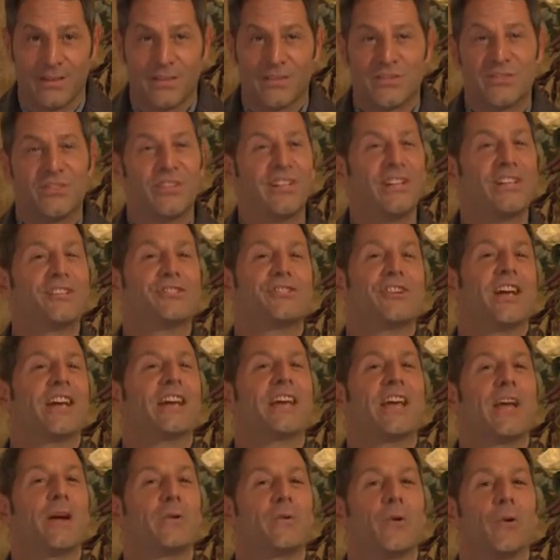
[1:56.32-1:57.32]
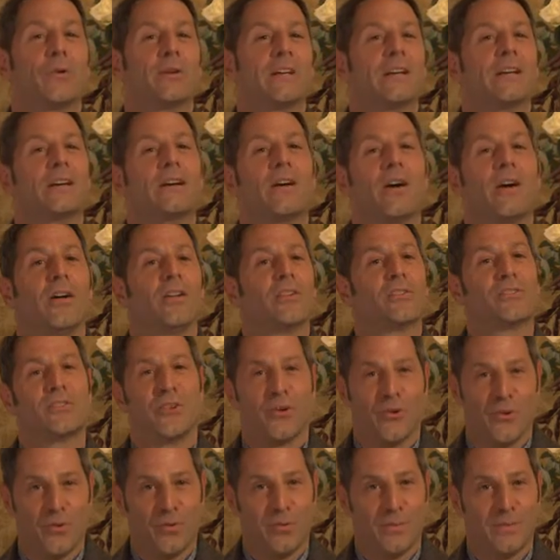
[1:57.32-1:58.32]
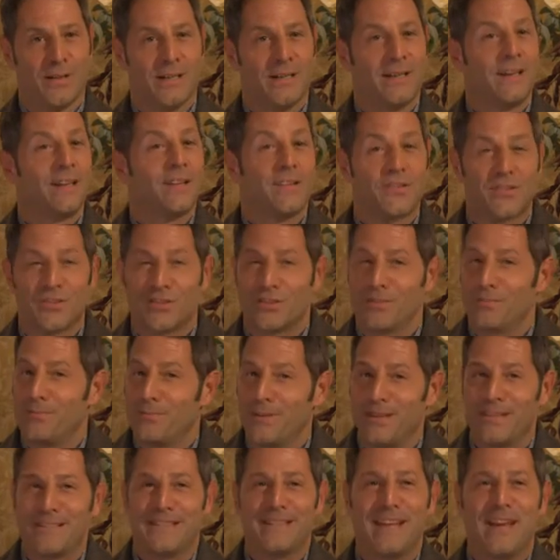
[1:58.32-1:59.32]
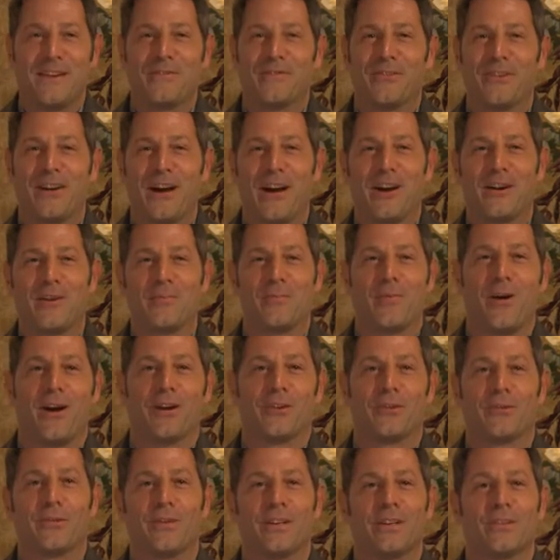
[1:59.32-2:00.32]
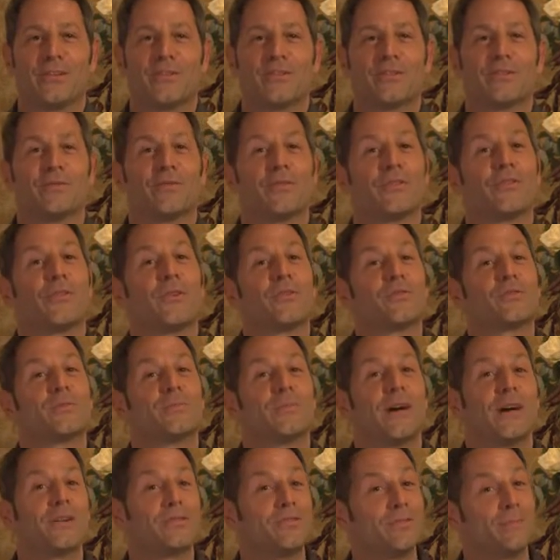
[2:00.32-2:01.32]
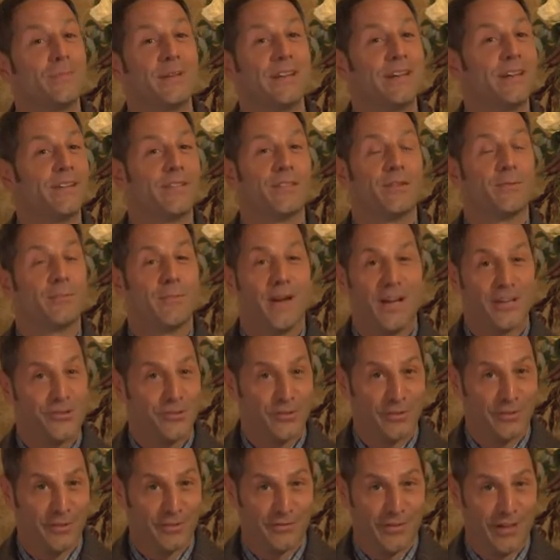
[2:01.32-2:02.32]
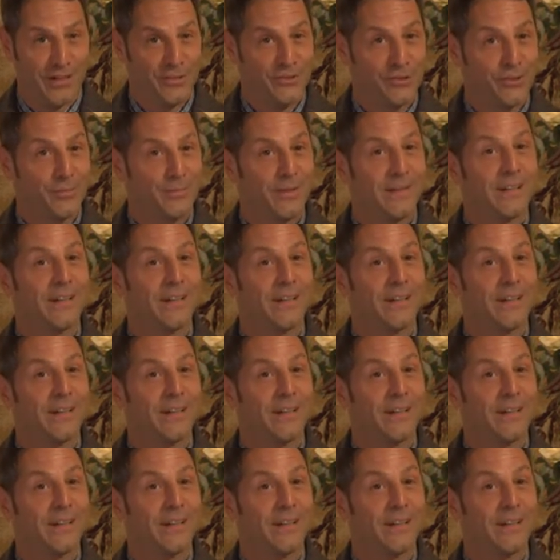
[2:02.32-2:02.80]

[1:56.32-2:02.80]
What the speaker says: the city J.K. Rowling calls home. This is a big day for Harry Potter readers and for those about to begin their magical adventure